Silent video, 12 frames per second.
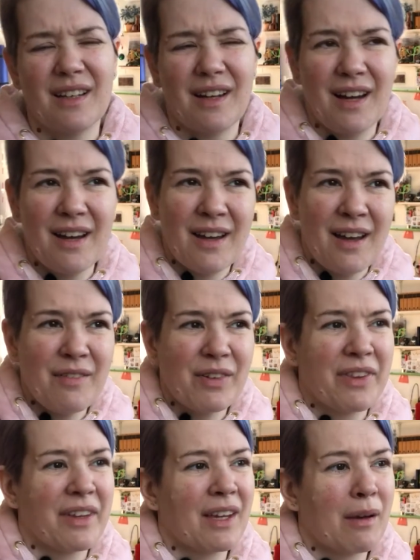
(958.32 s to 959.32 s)
I have a
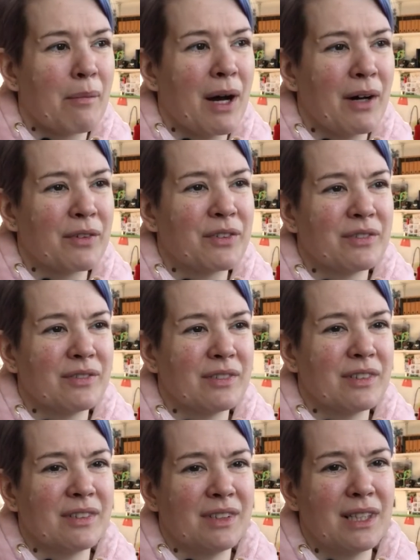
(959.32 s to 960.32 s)
thing about
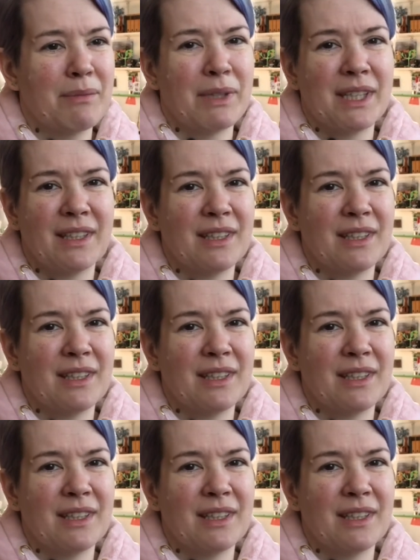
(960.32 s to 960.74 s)
limited